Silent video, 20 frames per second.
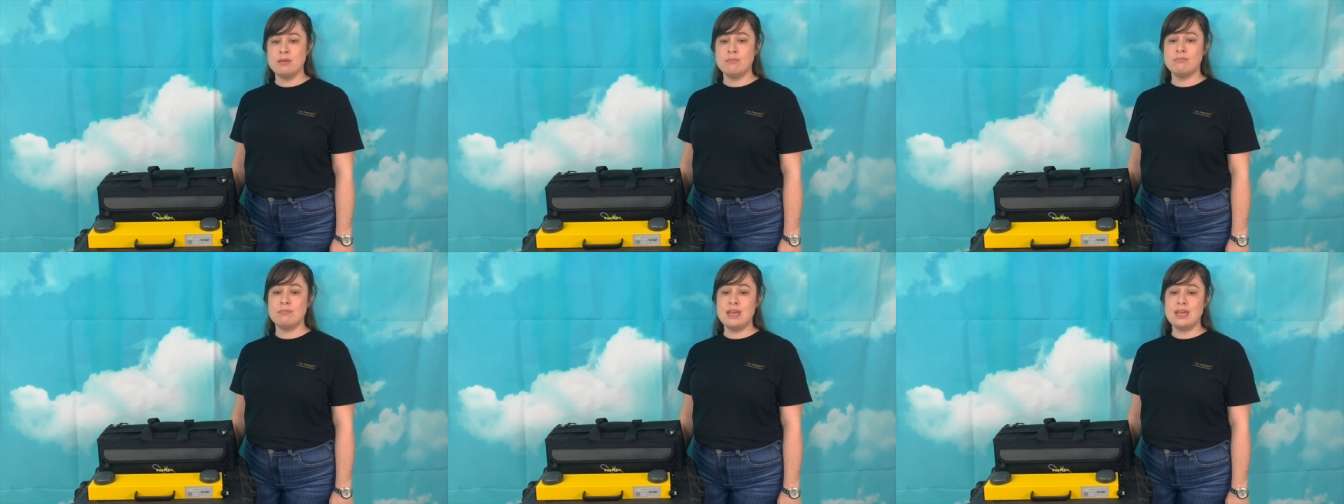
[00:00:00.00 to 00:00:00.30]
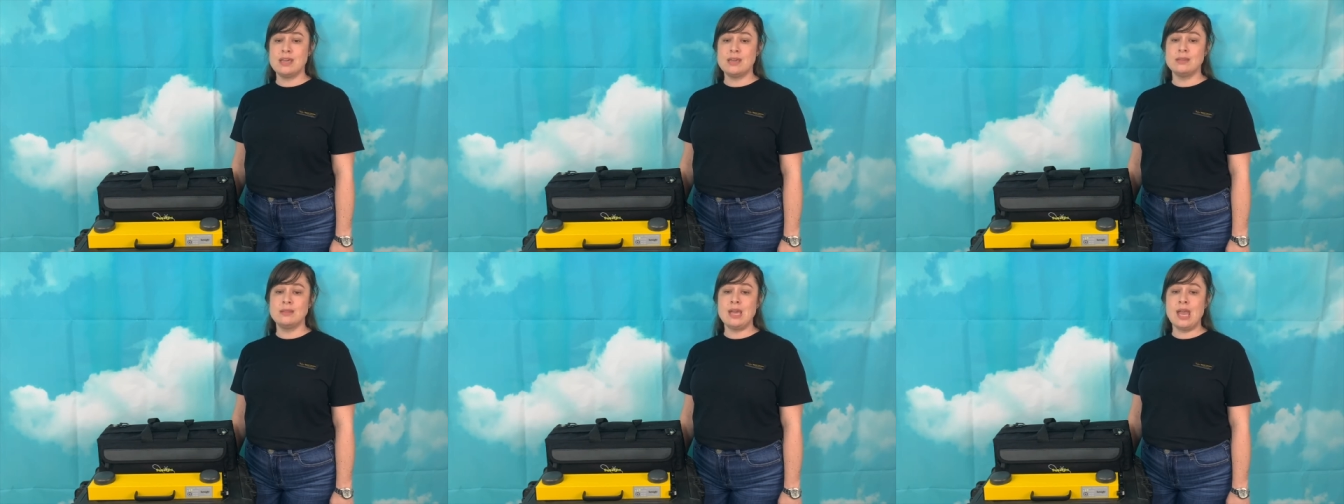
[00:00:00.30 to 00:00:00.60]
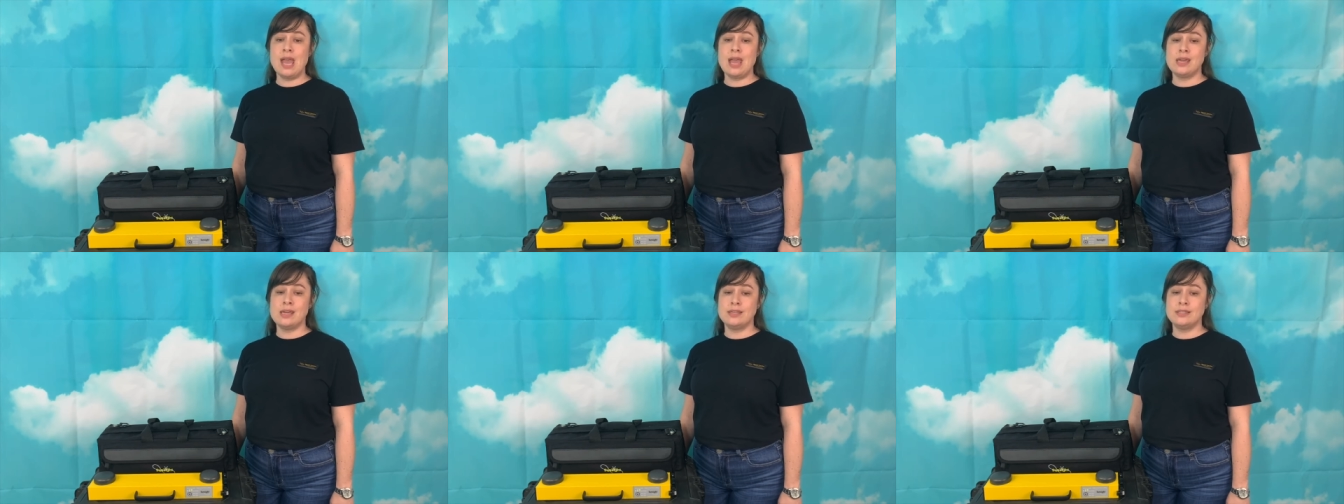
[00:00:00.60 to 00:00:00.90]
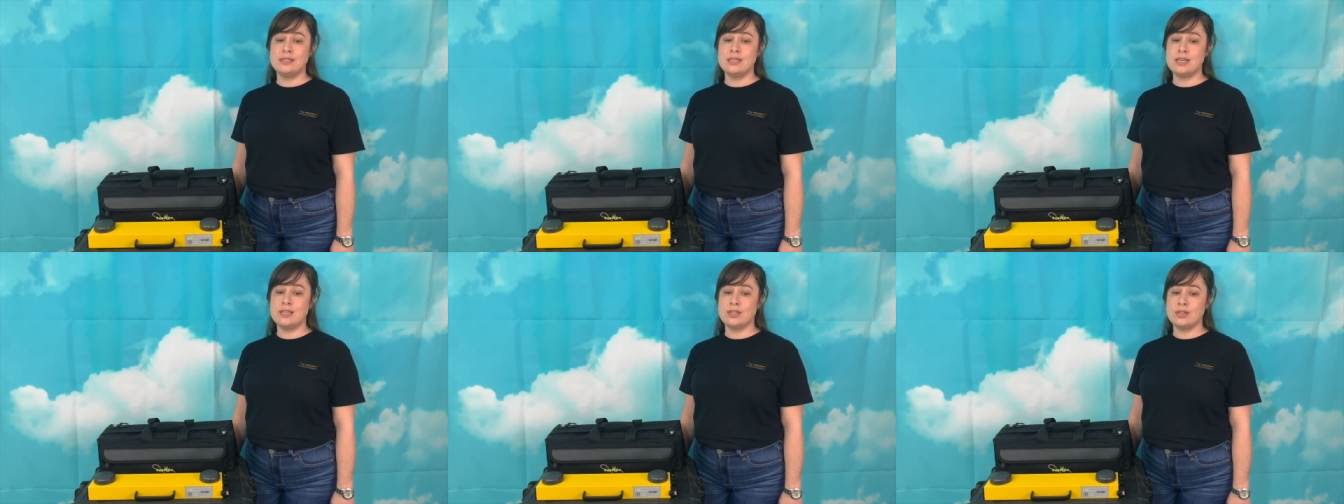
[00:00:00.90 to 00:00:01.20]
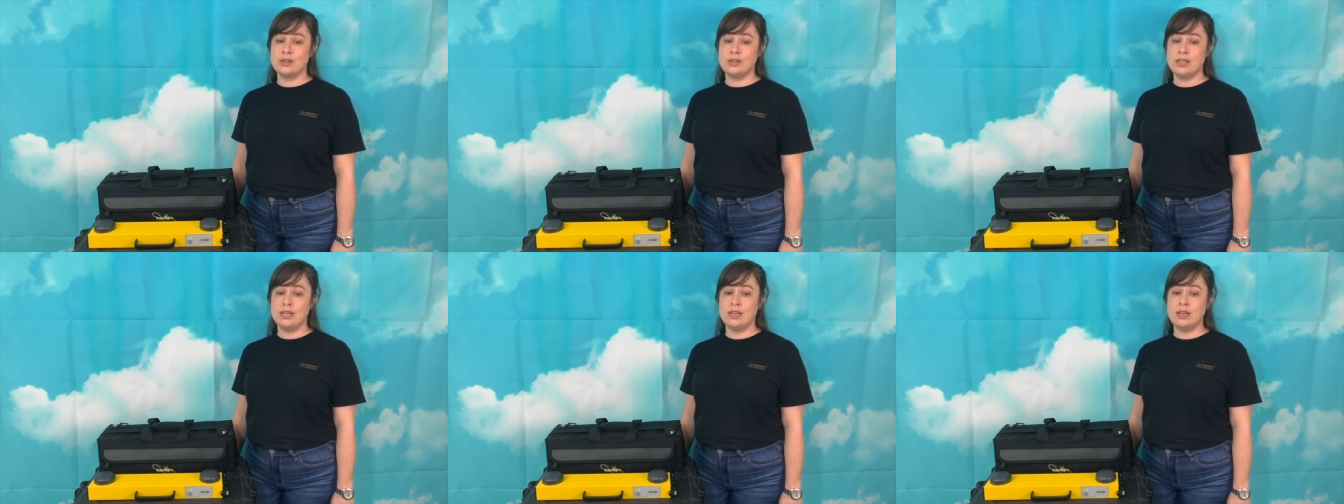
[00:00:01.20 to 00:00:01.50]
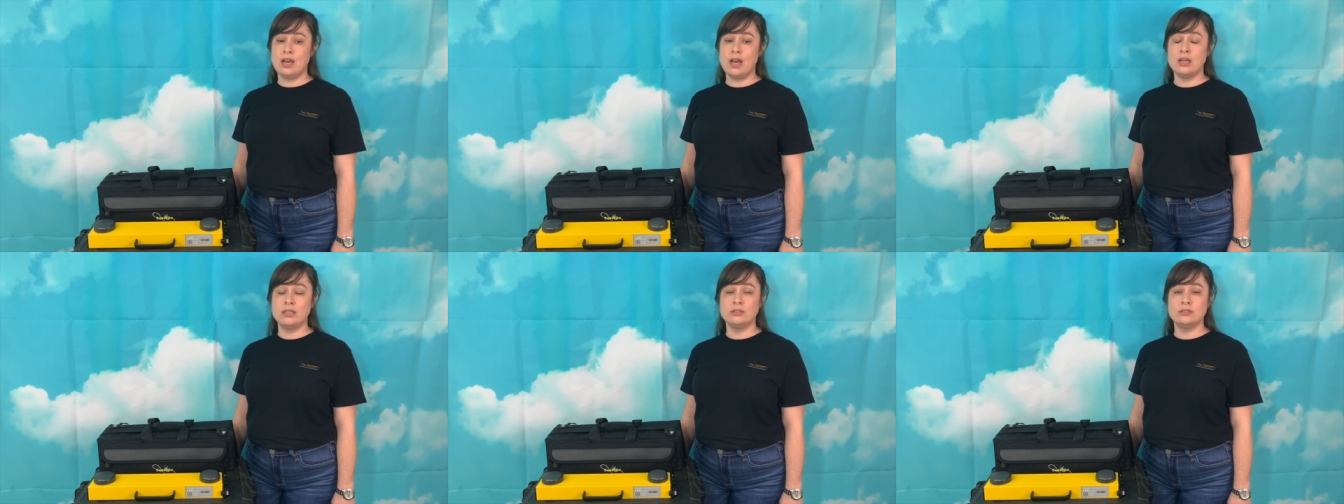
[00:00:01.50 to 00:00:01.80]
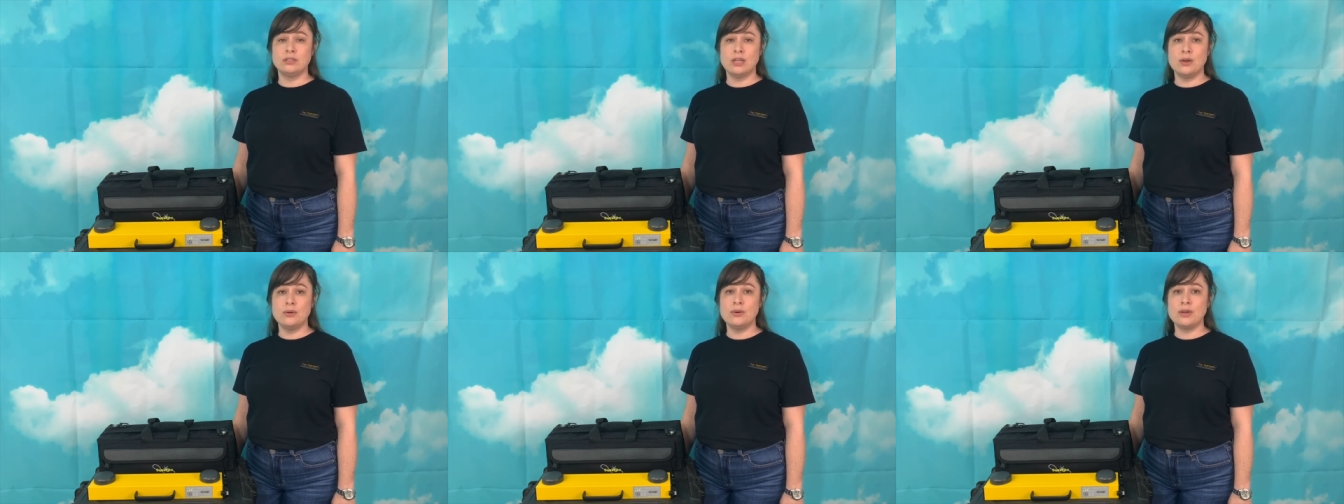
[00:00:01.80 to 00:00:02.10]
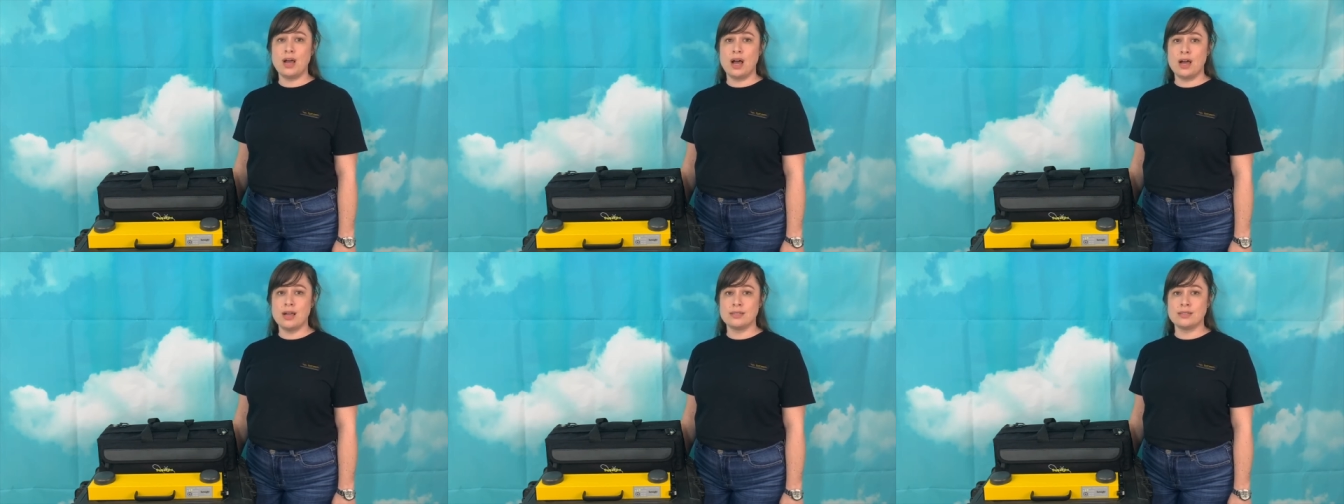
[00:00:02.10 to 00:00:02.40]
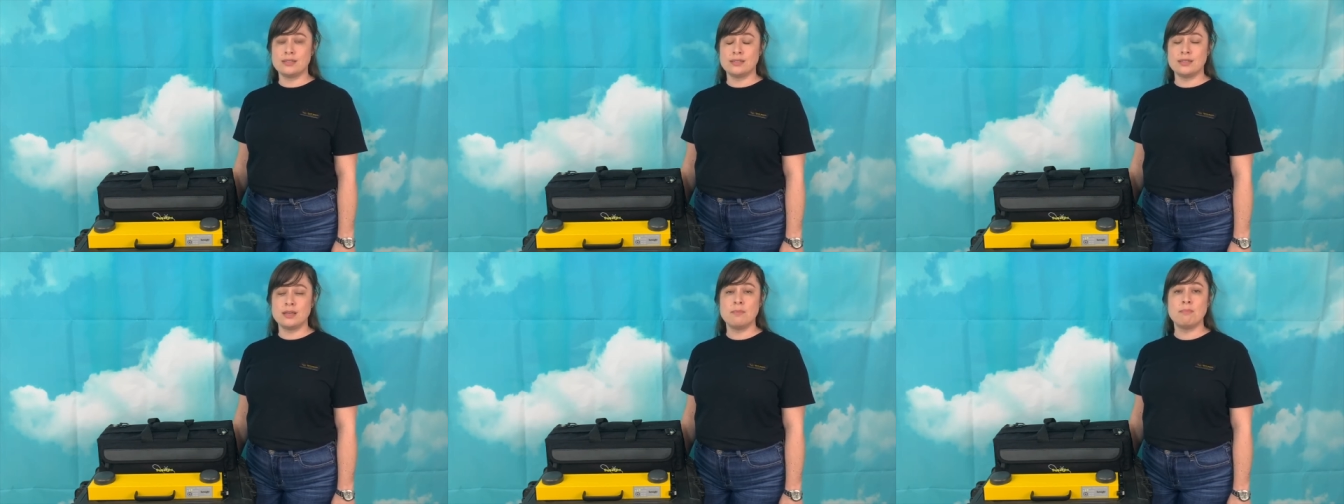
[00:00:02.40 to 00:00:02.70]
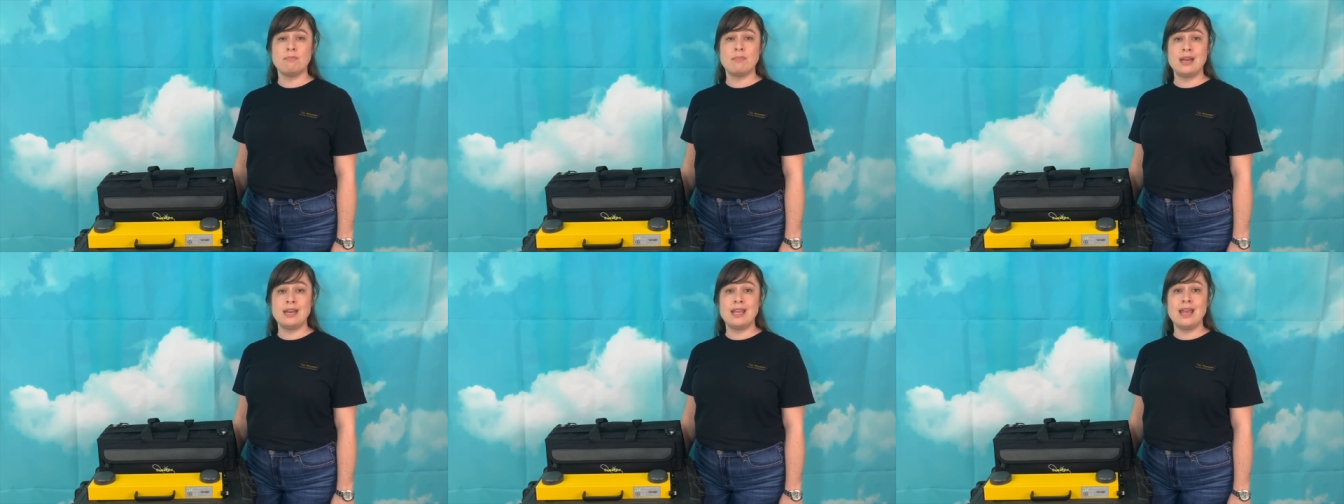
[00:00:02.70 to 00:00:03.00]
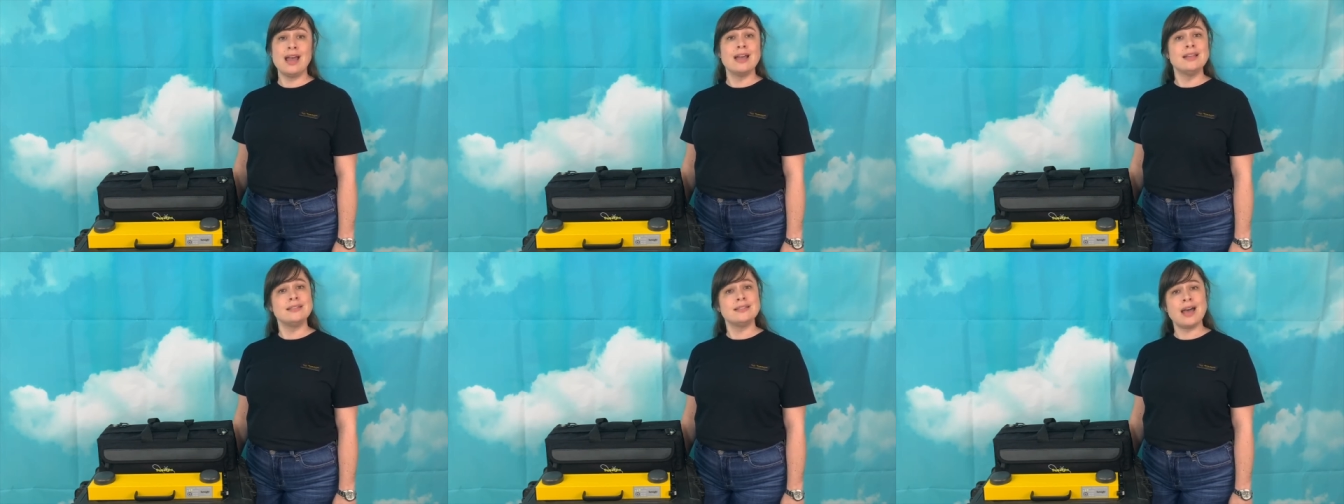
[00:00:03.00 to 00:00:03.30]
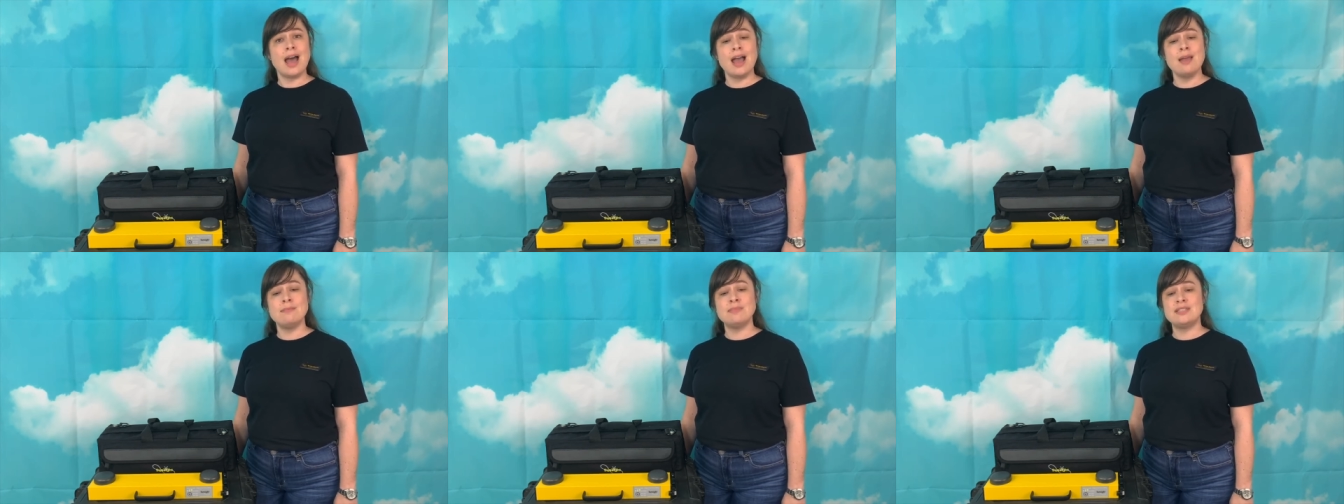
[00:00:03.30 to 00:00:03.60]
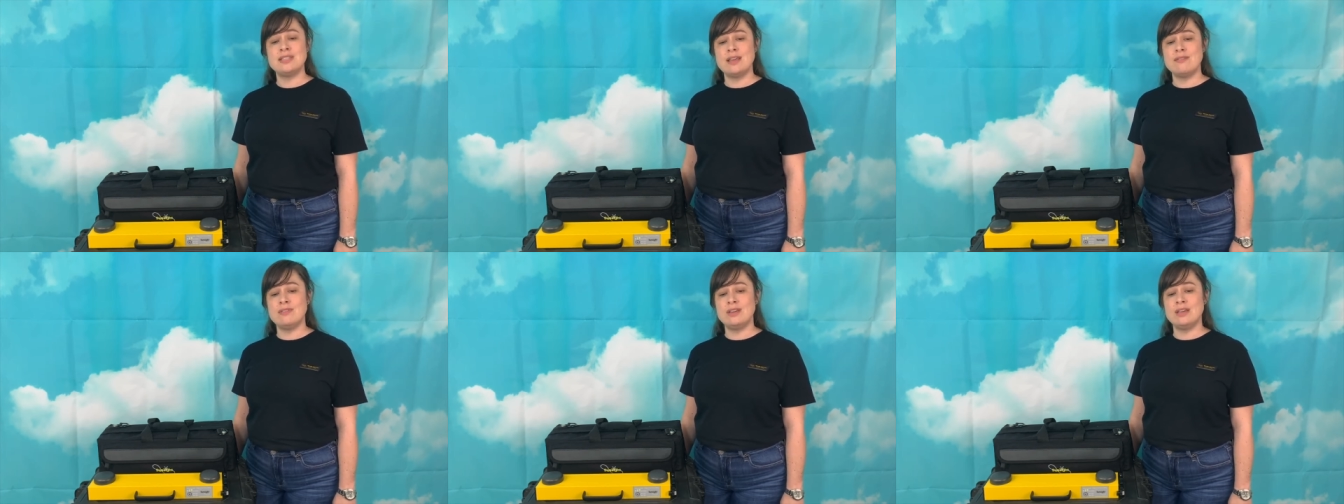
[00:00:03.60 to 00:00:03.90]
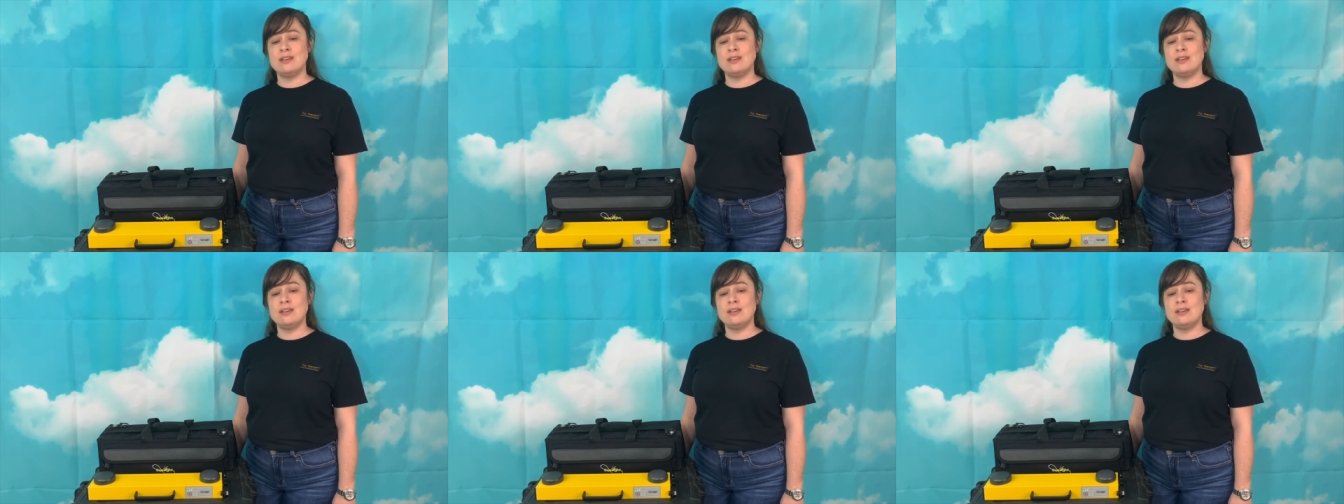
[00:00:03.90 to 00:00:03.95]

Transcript: making the AAT30 a low cost, money and time saving